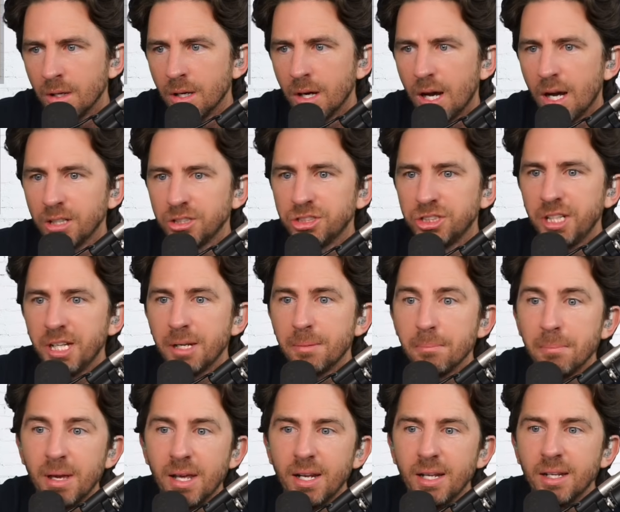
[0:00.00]
Uh, she
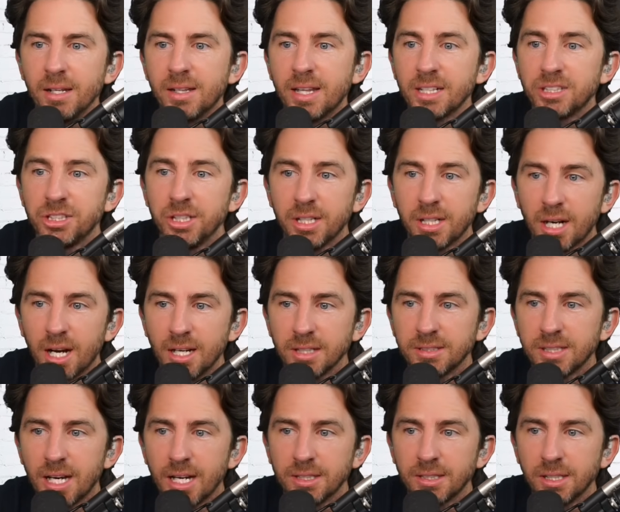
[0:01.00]
admitted that she
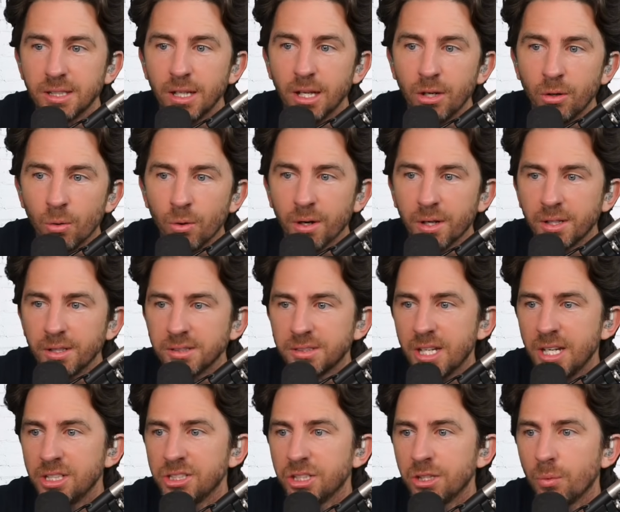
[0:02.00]
contacted an
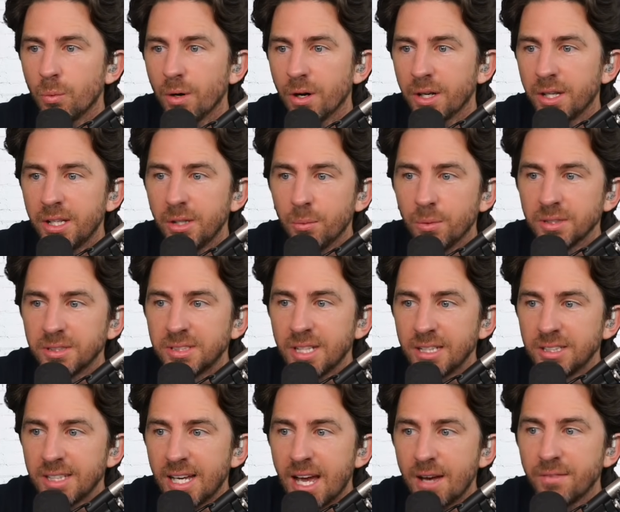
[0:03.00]
organization where he was
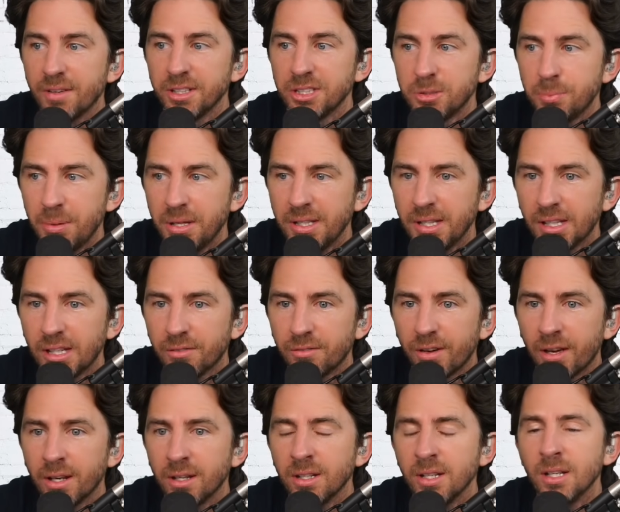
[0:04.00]
set to have a speaking
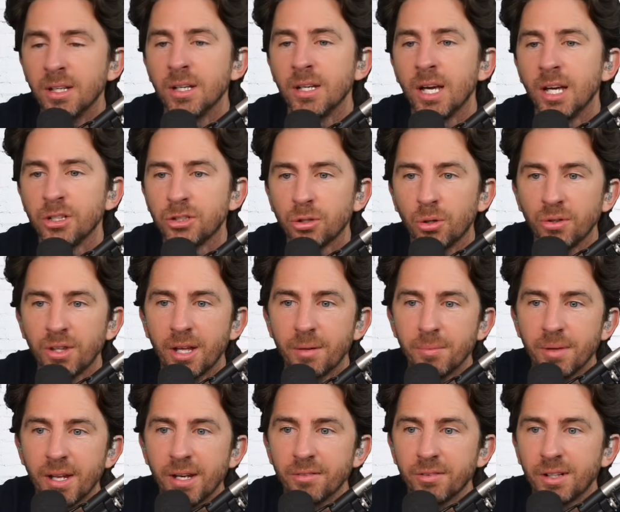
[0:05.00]
event and told them
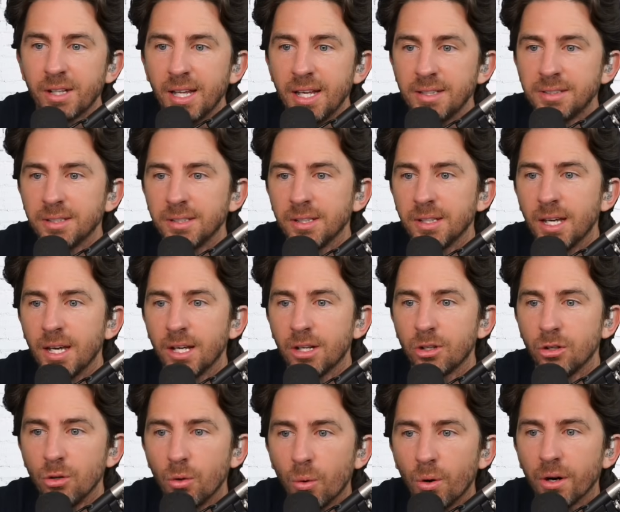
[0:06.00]
that if Clayton
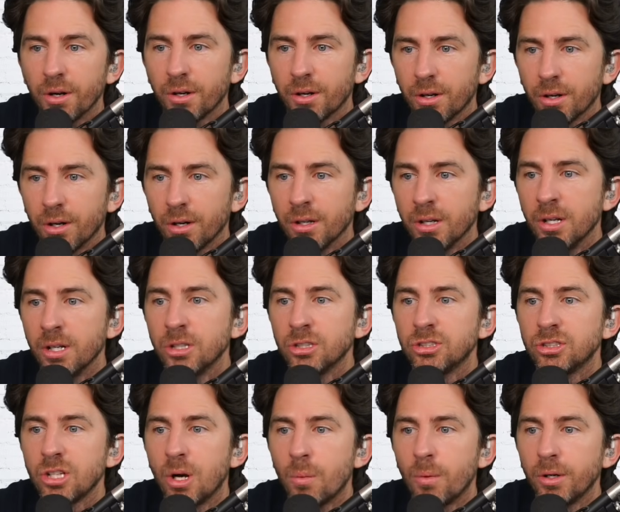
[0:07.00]
ignored her,
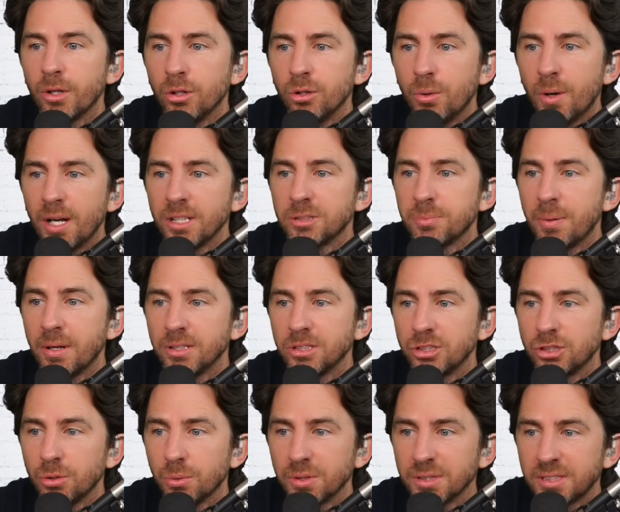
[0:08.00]
someone who has been
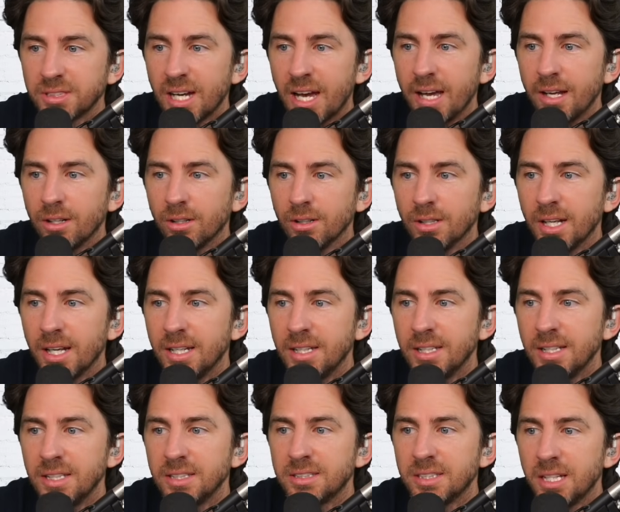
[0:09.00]
suicidal and
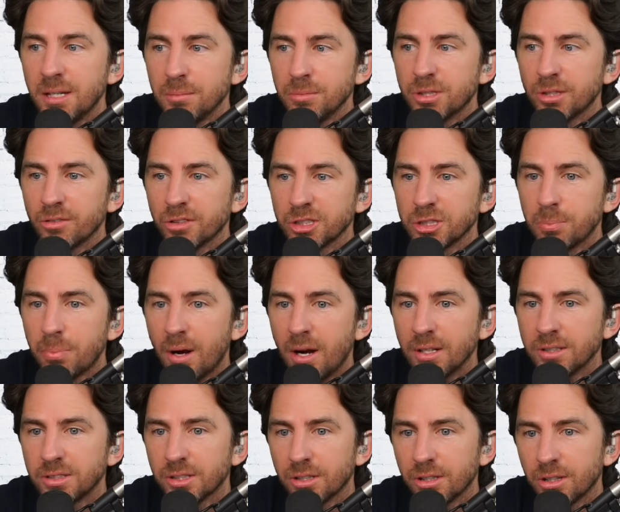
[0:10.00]
needs him to
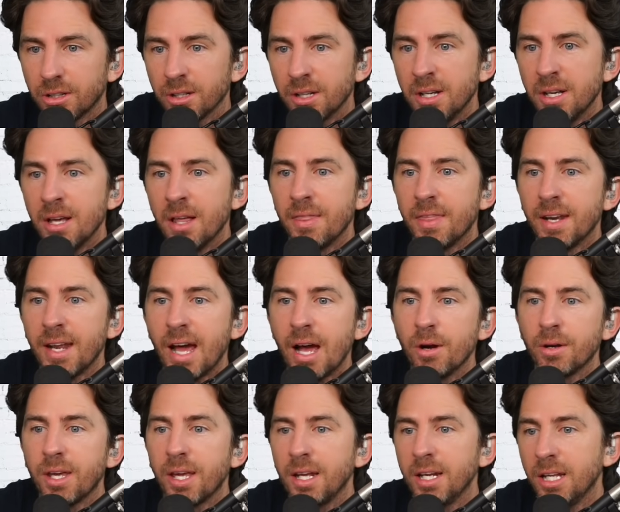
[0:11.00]
respond to her, then how
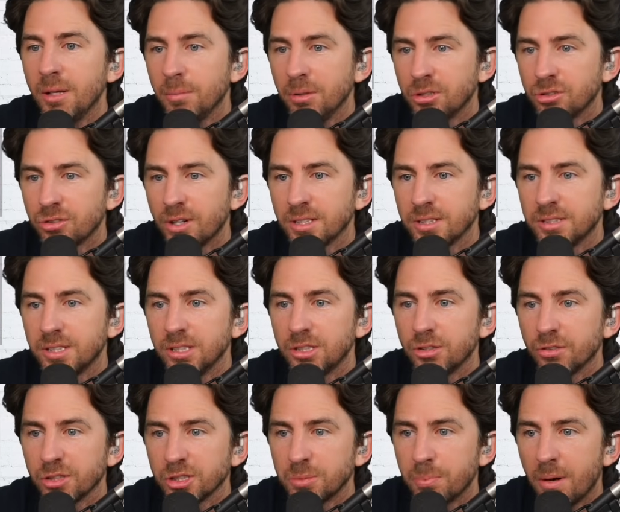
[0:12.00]
can he be trusted
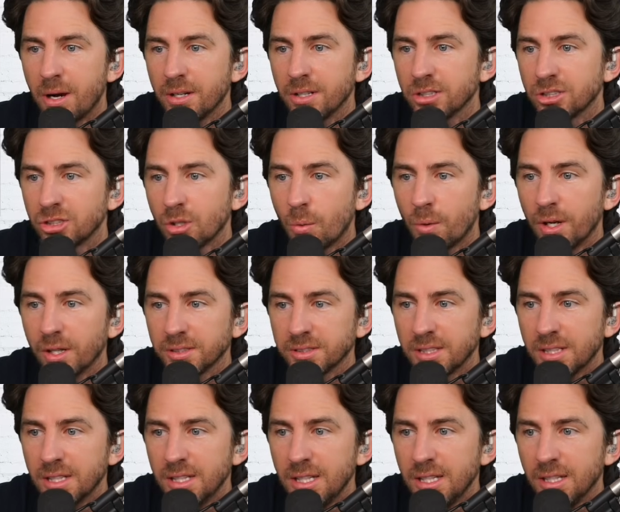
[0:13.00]
to respond to someone else
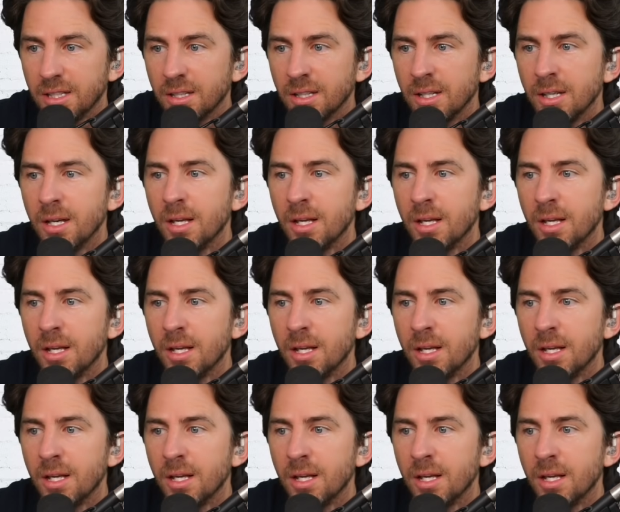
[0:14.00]
in need?